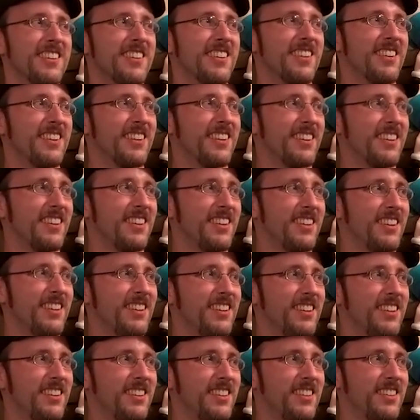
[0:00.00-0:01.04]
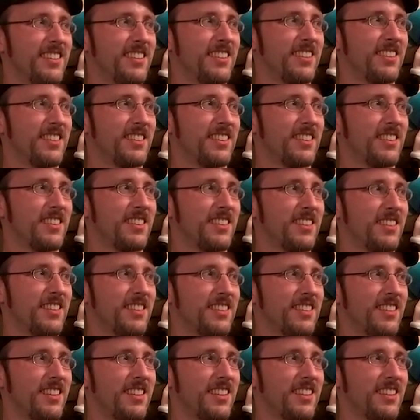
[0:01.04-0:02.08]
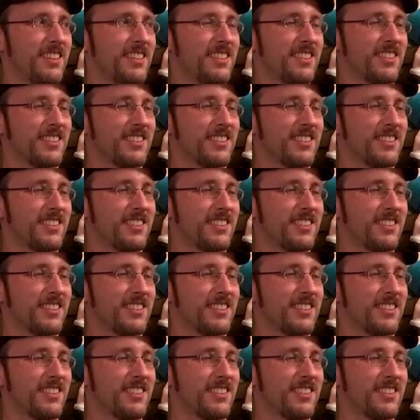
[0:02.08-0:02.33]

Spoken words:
(silent)